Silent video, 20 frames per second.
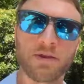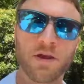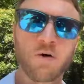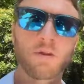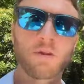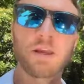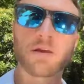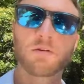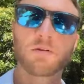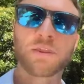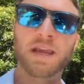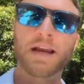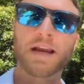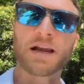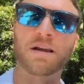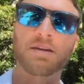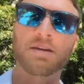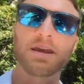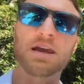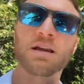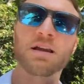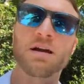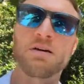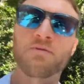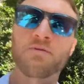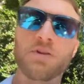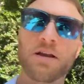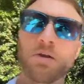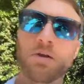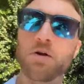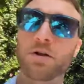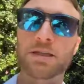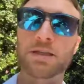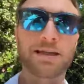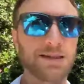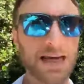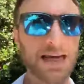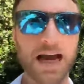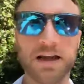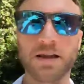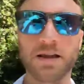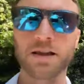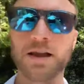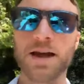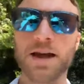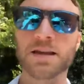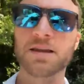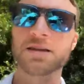The only other thing I can think of that looks exactly